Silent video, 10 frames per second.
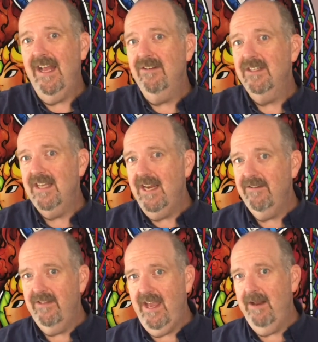outside
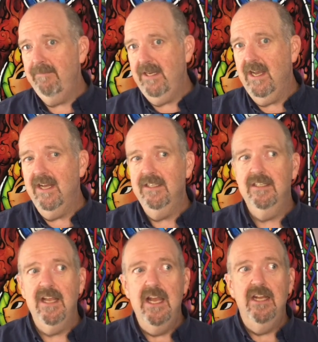of that, because